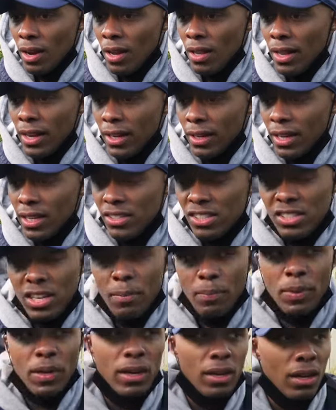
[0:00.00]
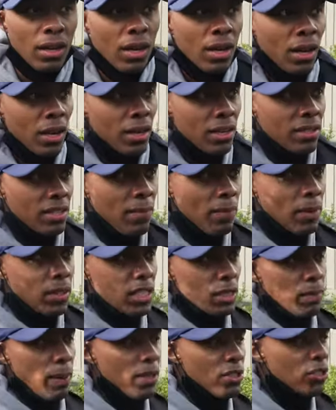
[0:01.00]
like, it's something
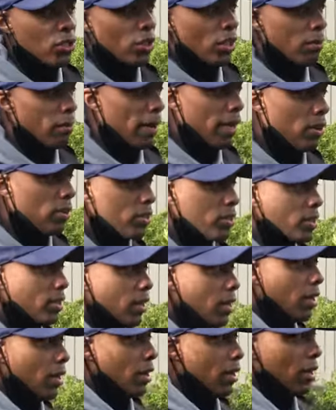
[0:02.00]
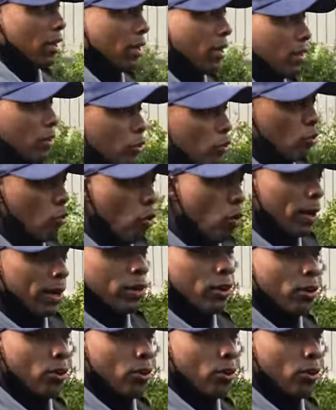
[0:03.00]
special about growing